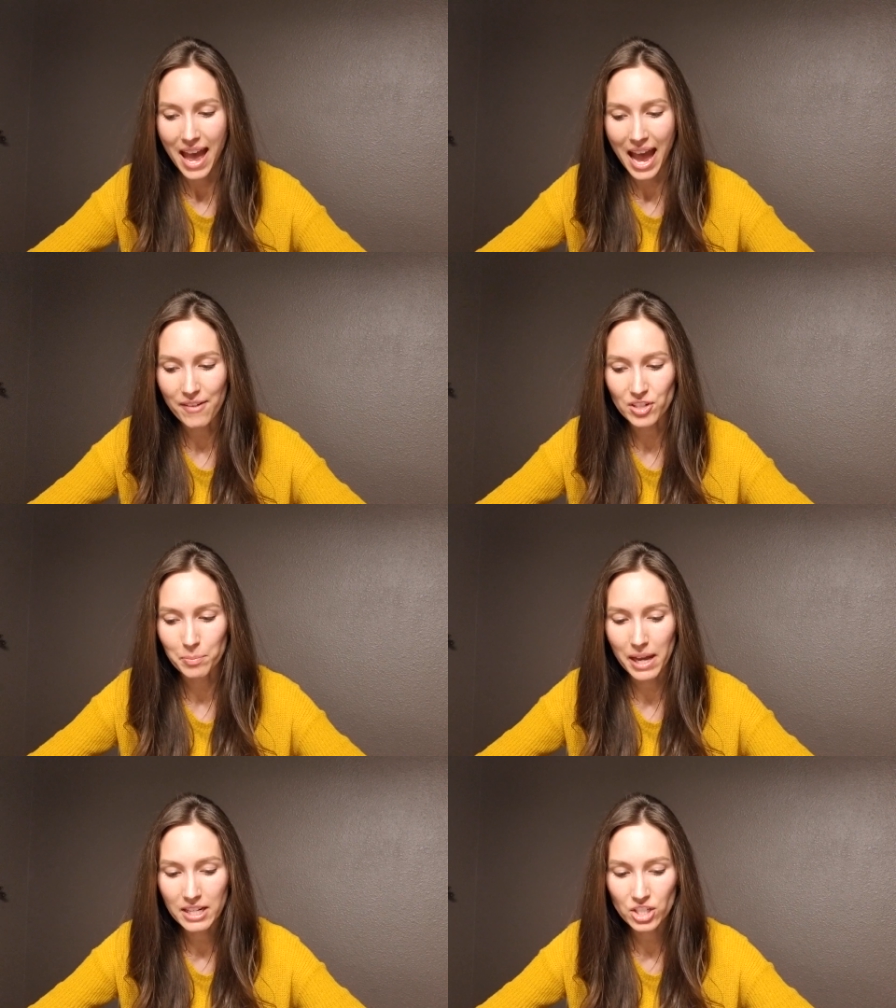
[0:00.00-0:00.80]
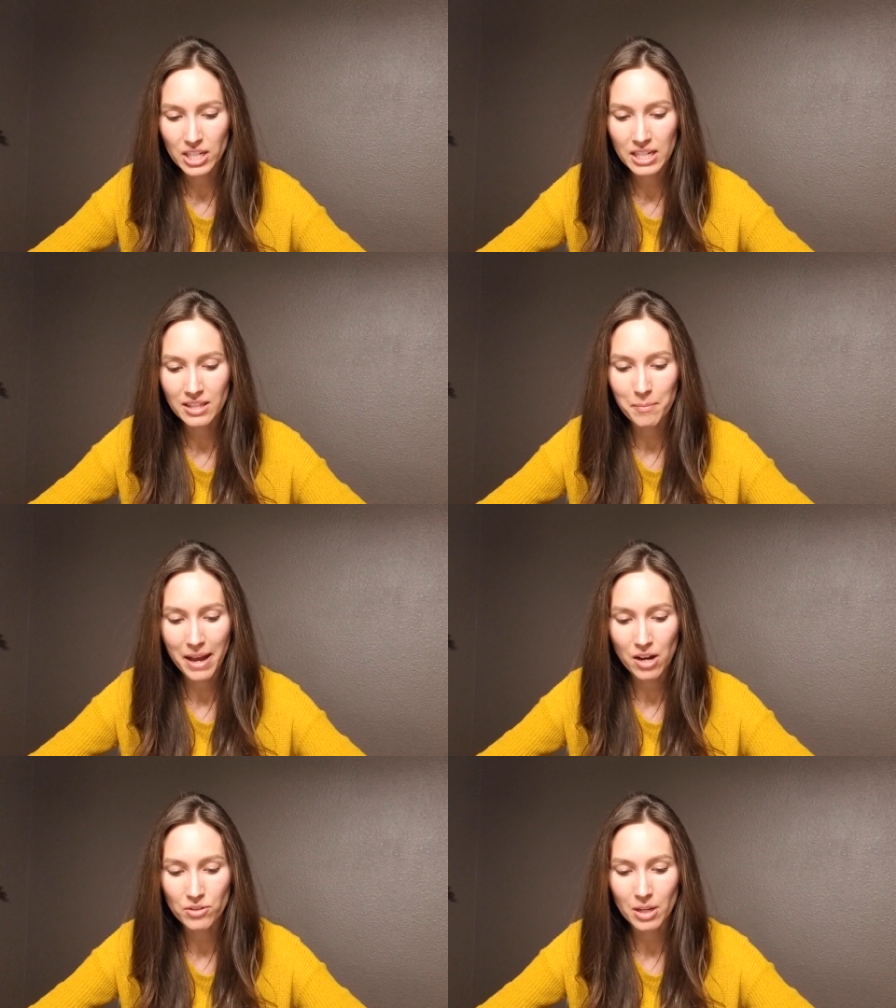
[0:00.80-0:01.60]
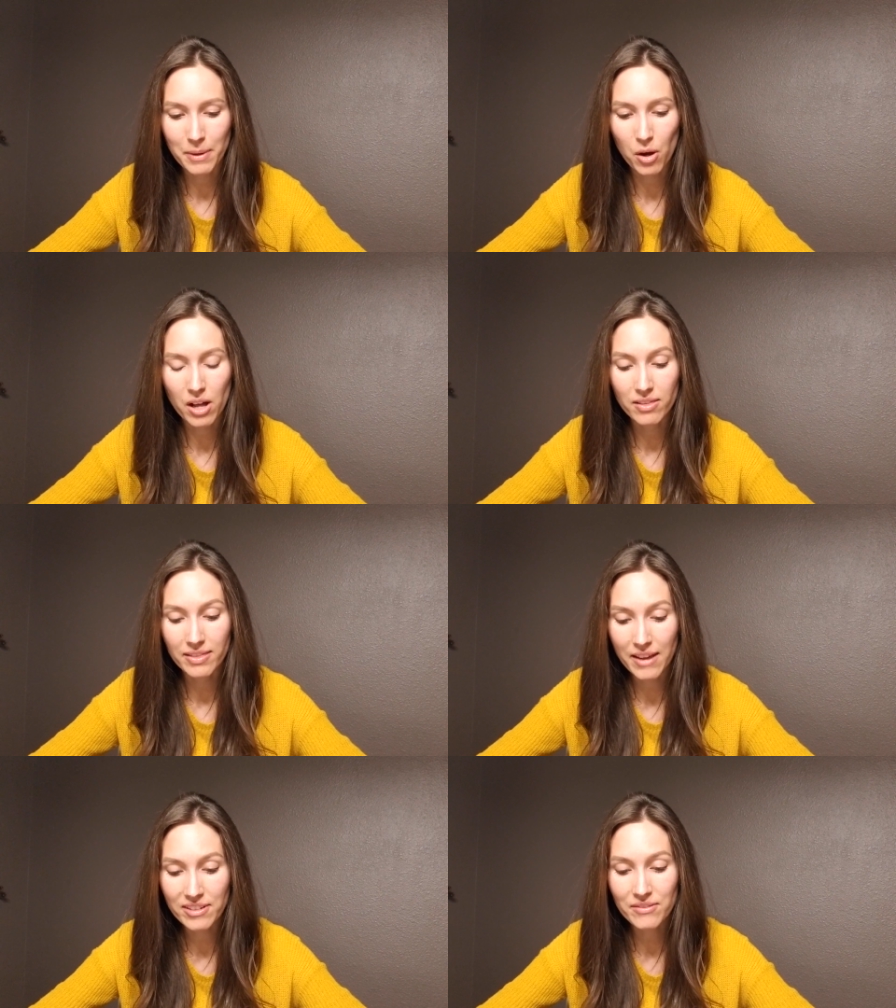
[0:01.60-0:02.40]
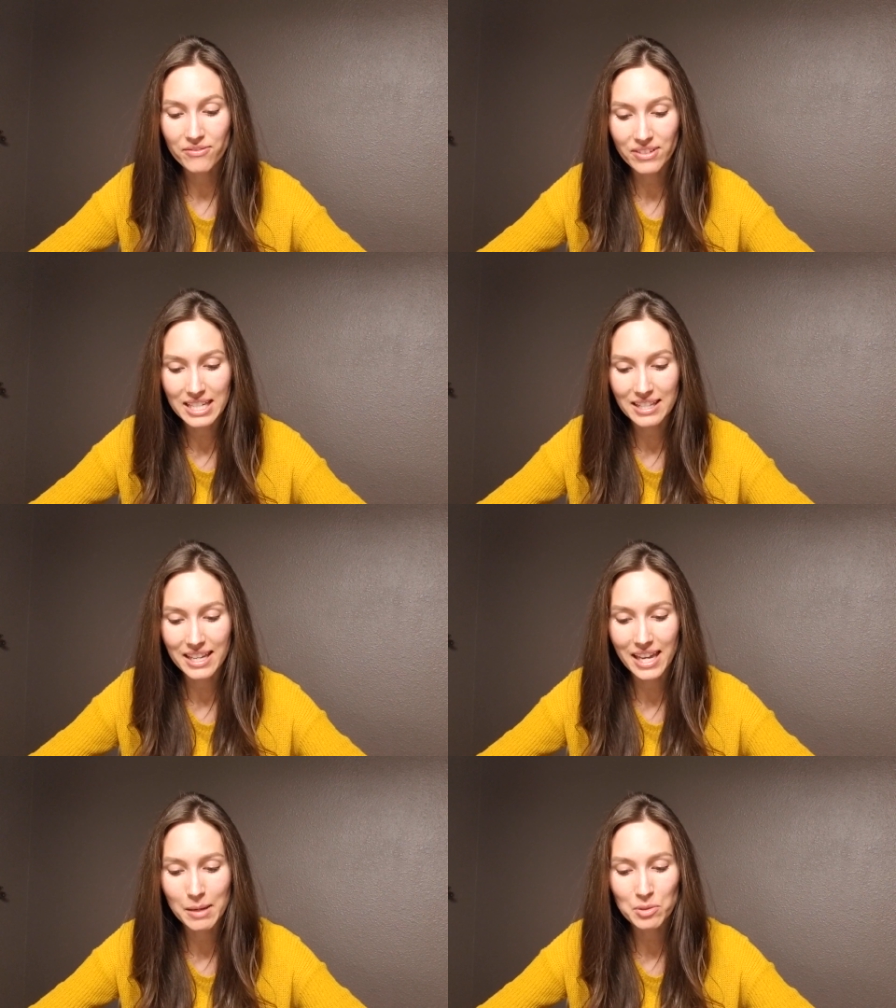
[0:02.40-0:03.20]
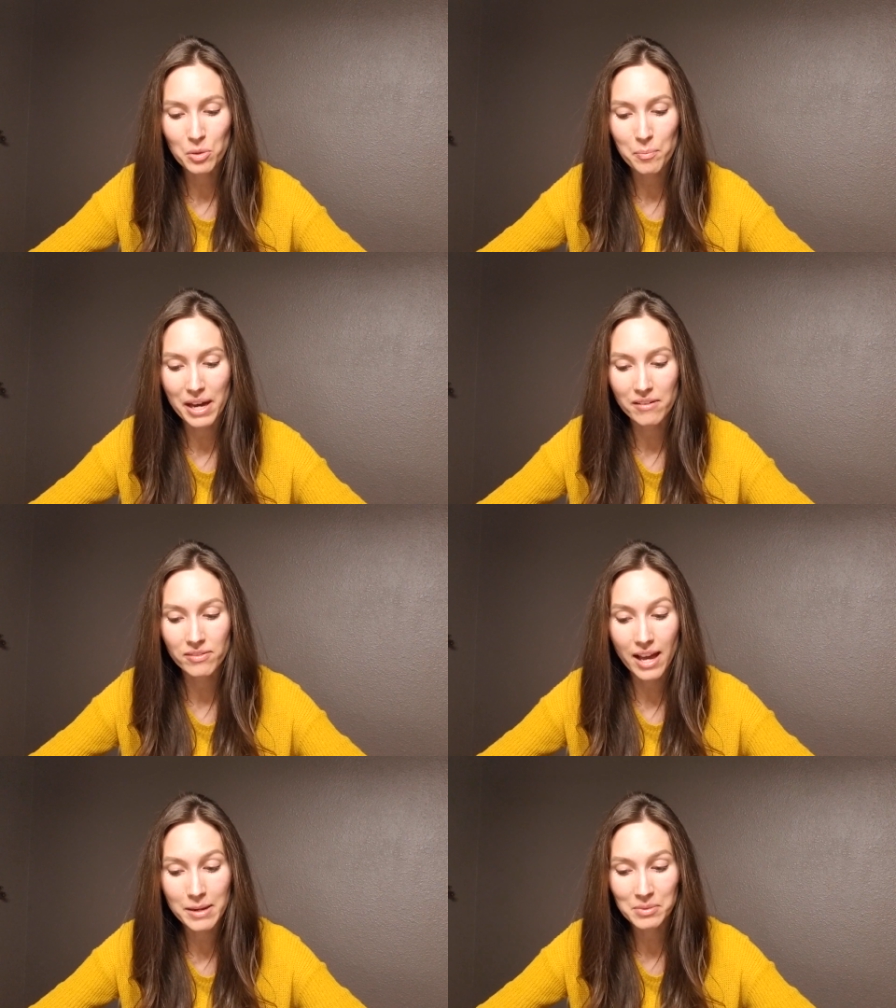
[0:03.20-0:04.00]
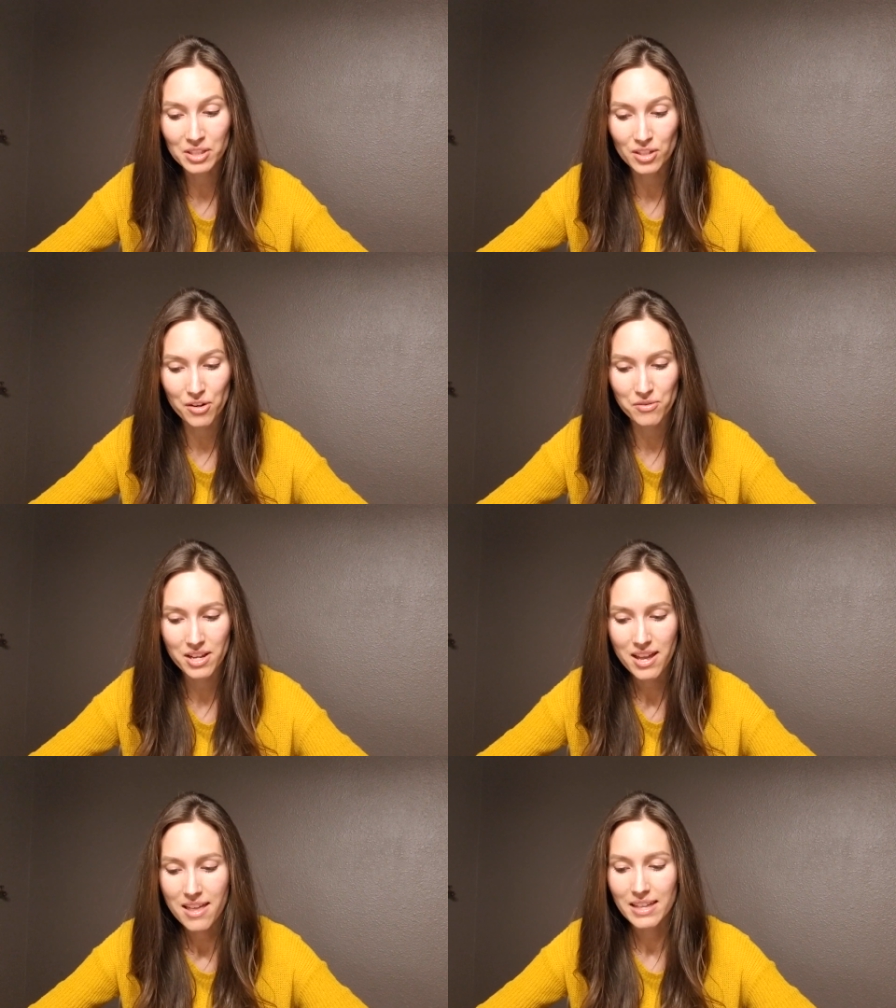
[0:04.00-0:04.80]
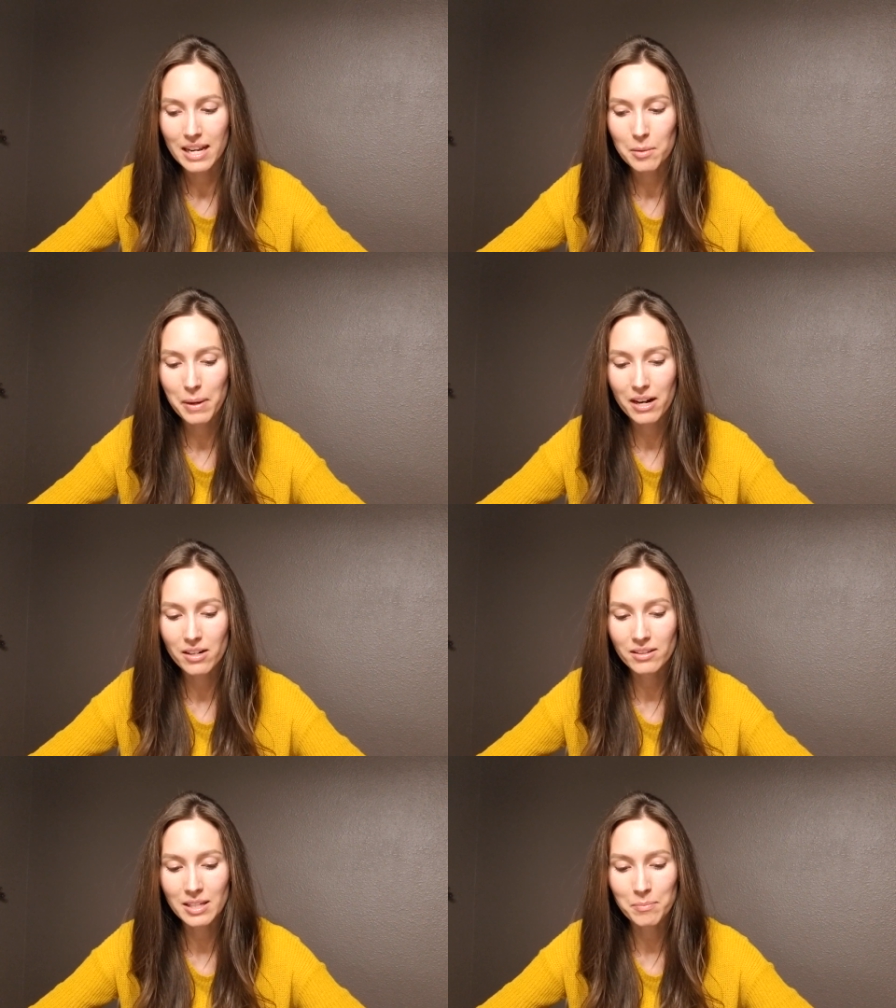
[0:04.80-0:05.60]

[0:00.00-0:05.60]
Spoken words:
After penetrating the mound about 11 feet, they came to a bed of limestone that had apparently